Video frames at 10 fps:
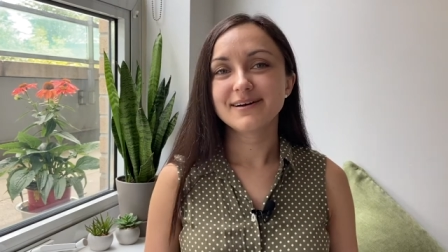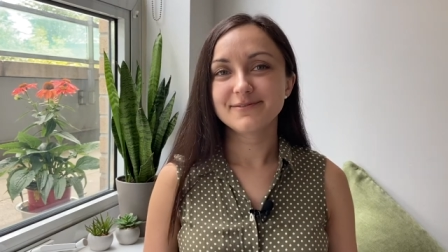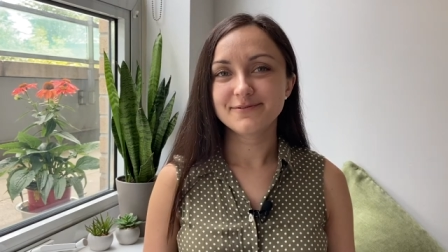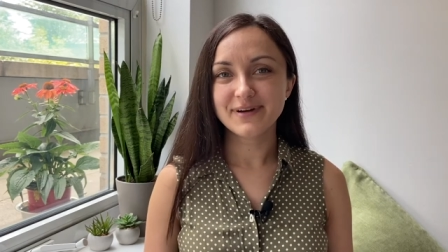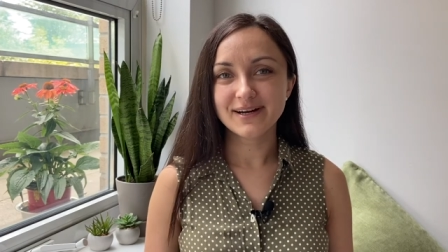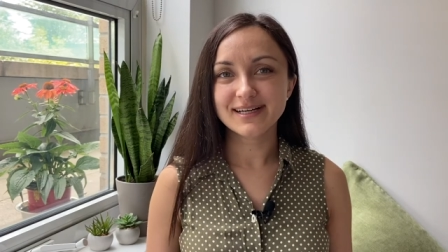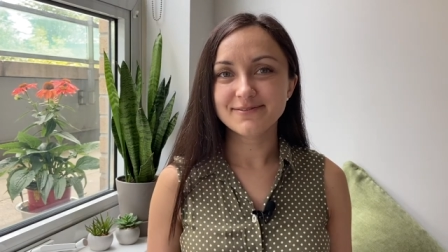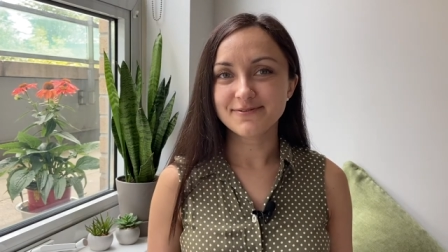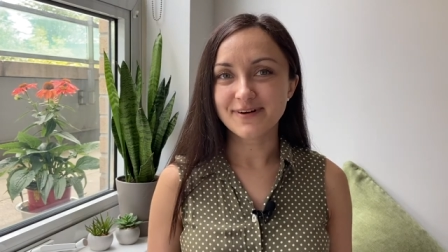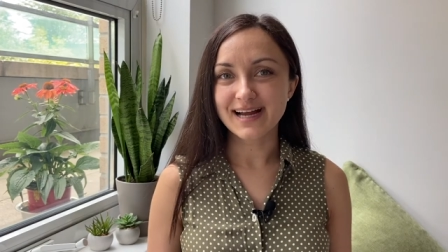Very
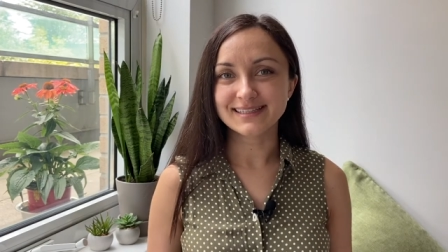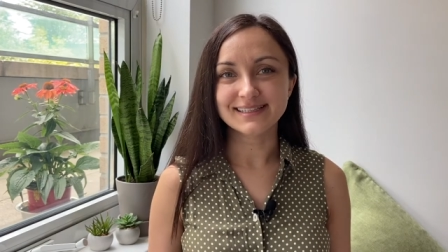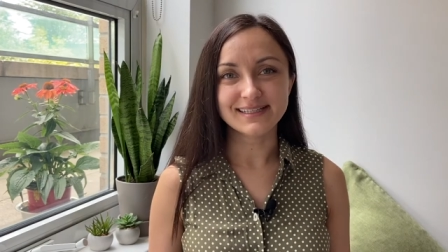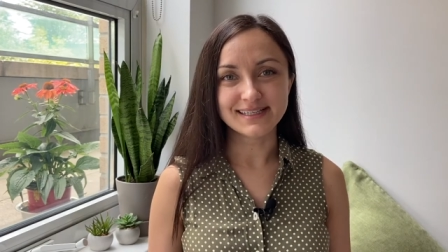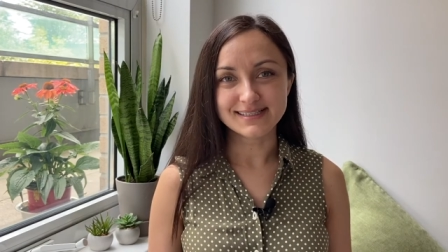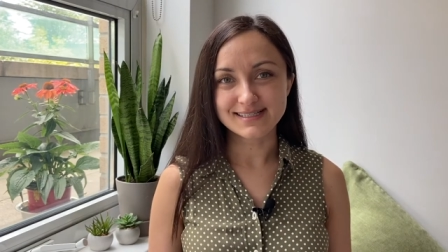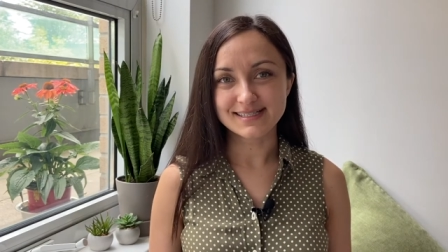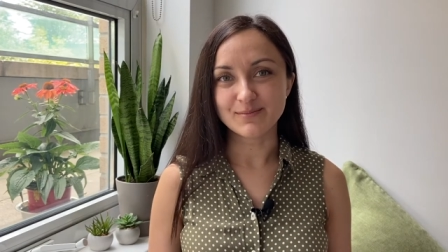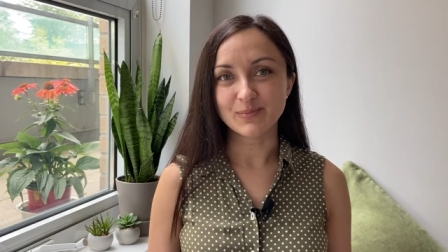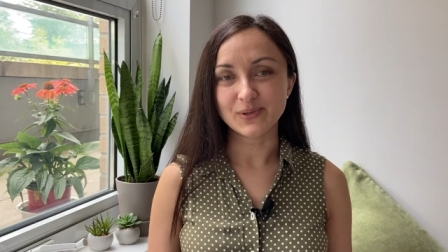friendly,
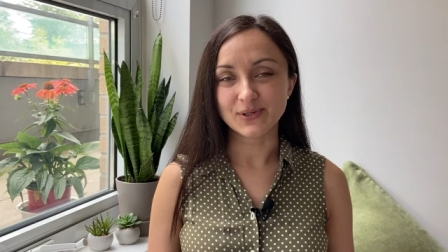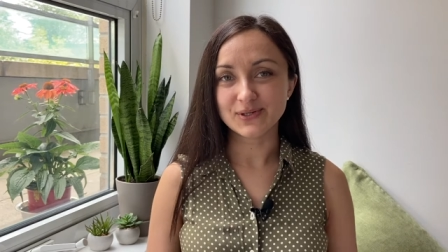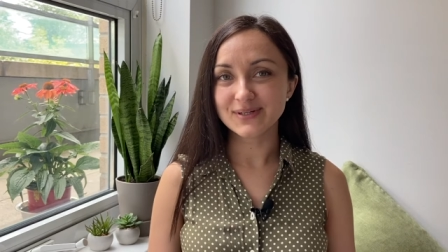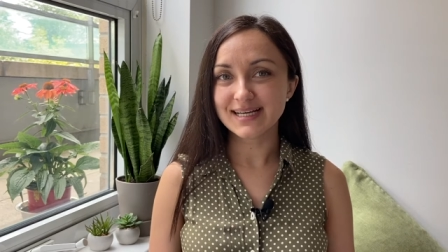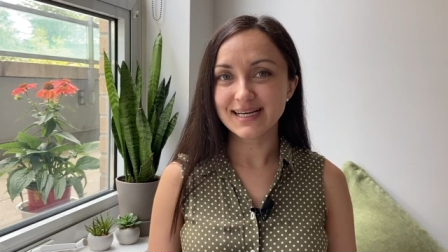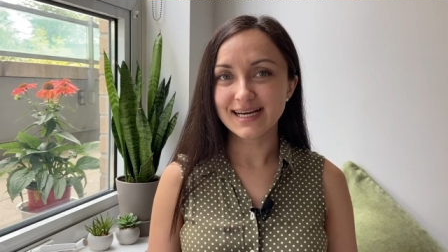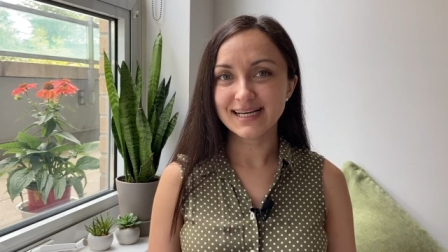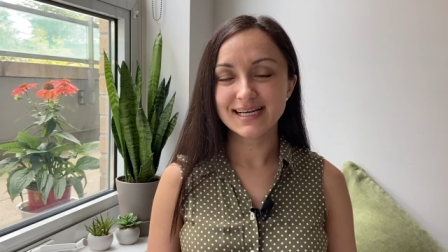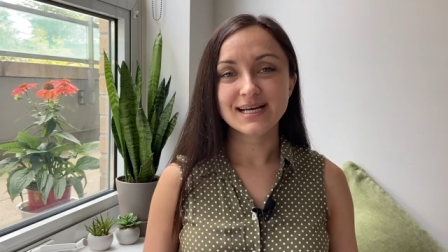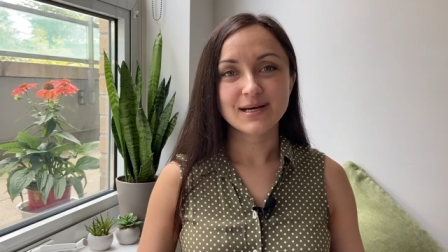simple
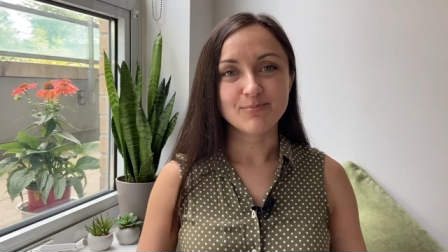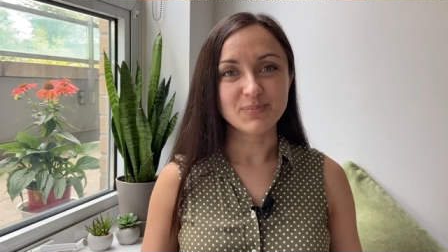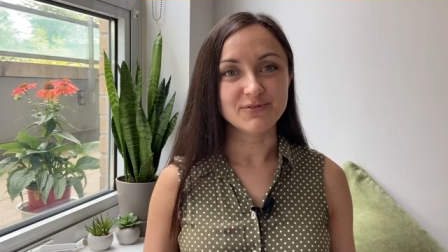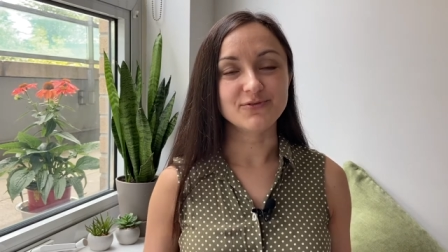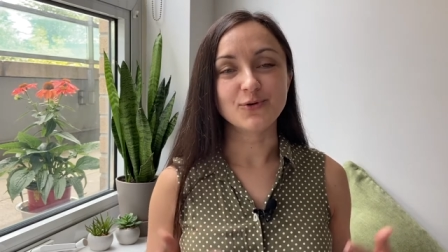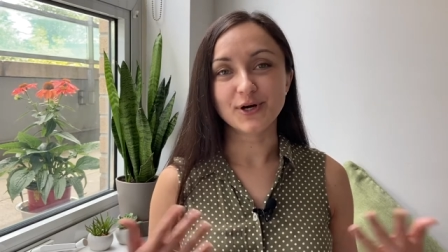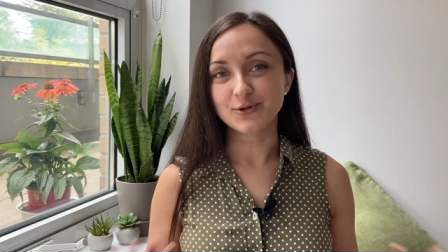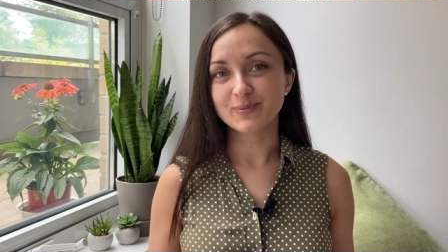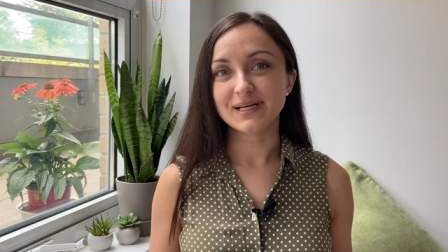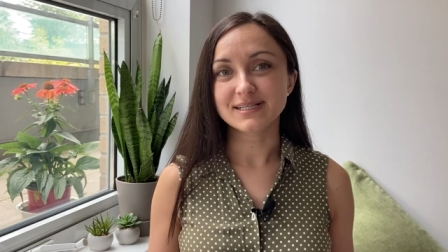greeting. Before you
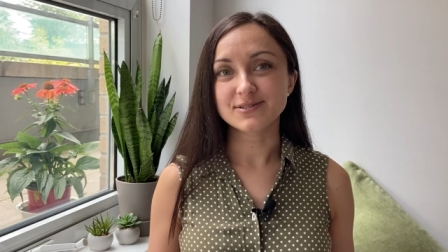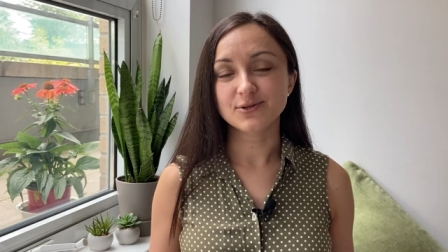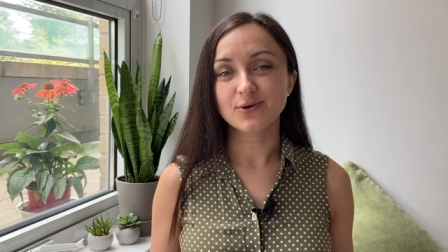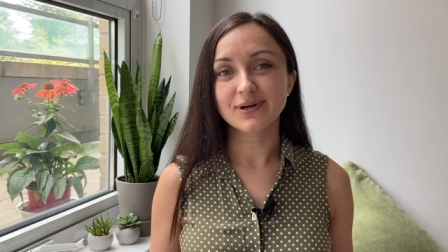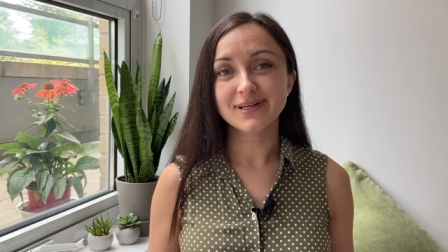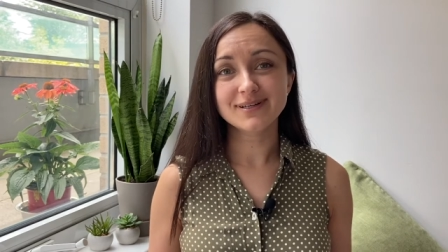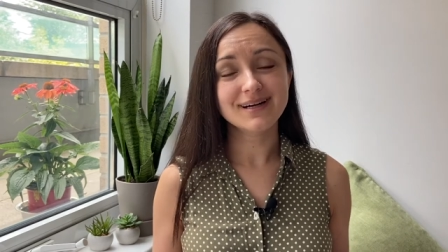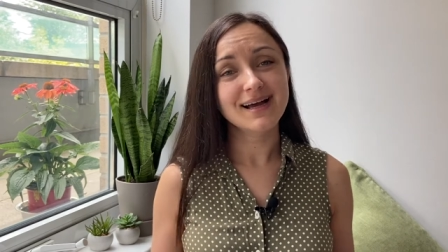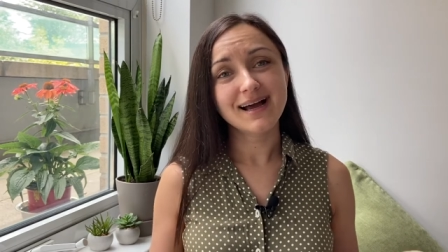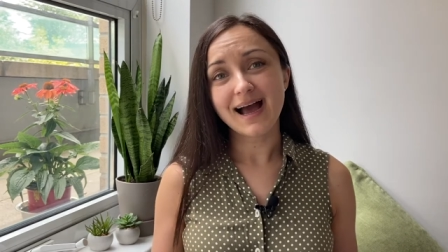place your
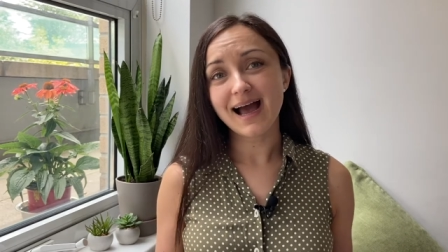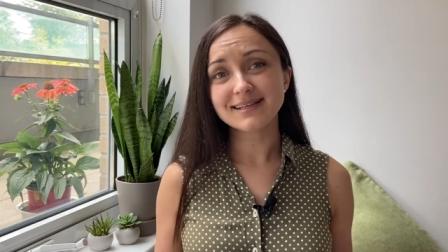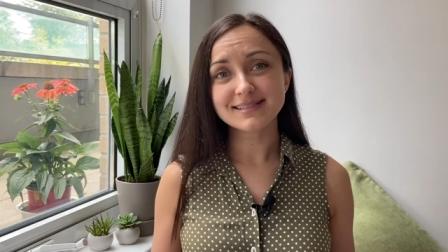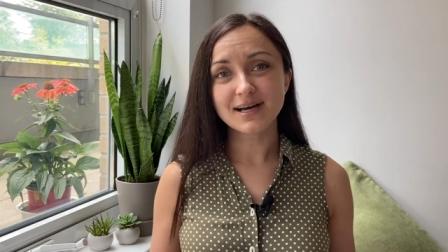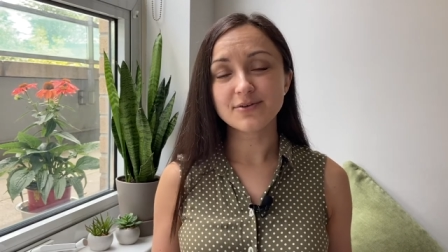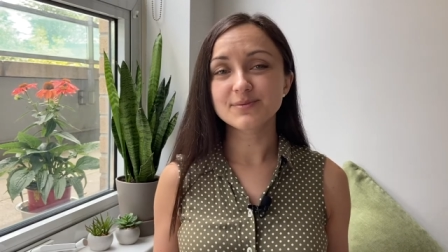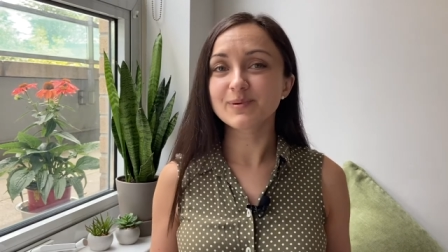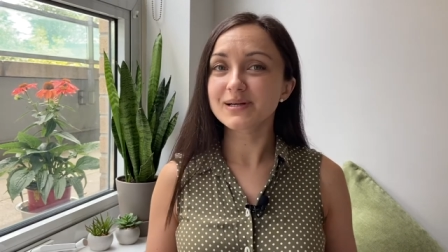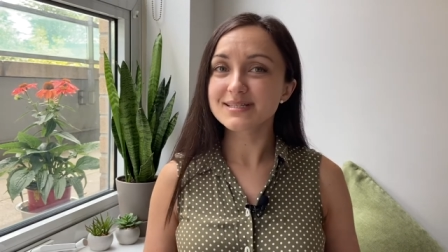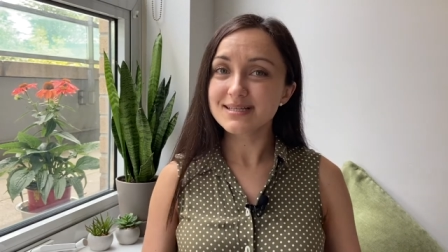order, ask how the
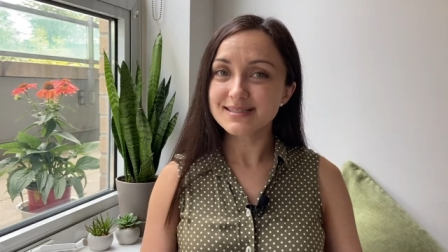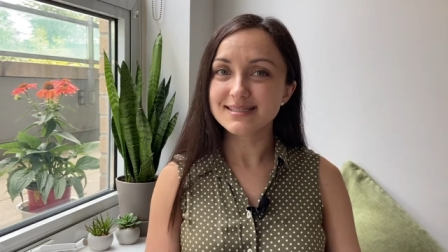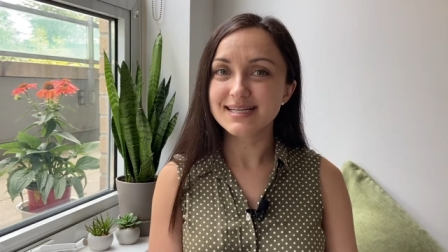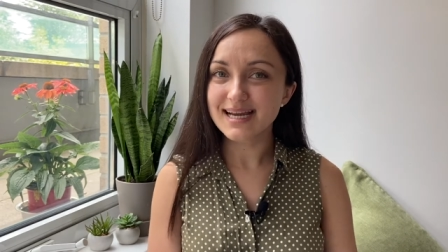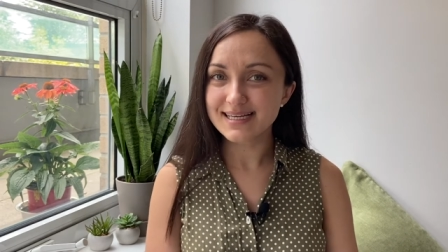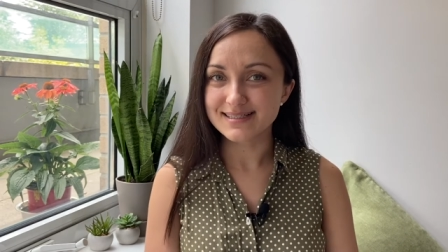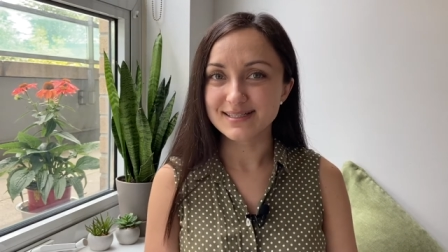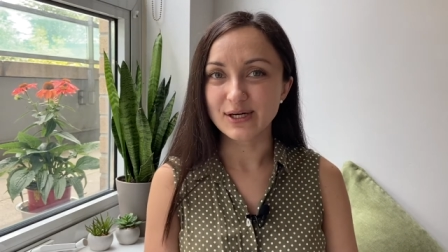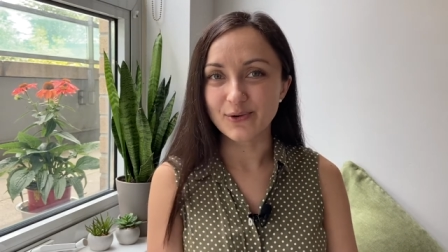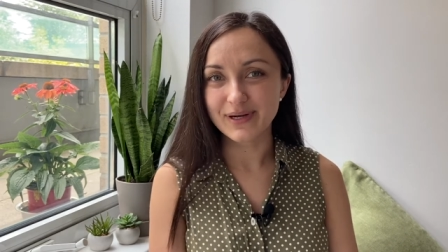person's day is
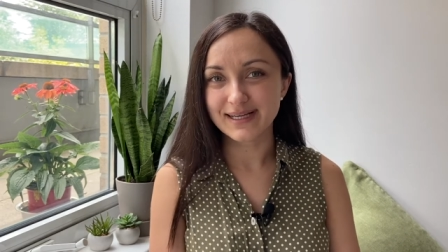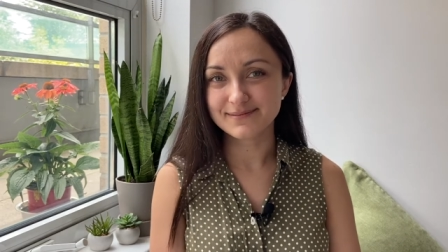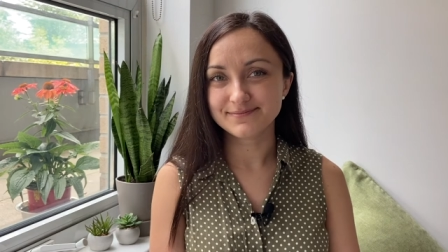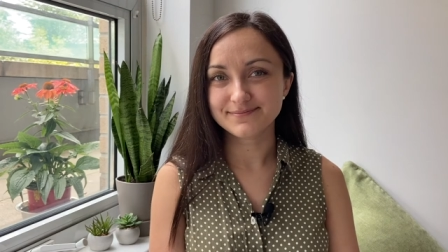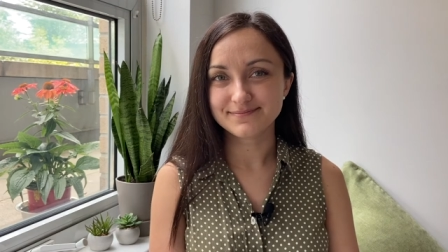going.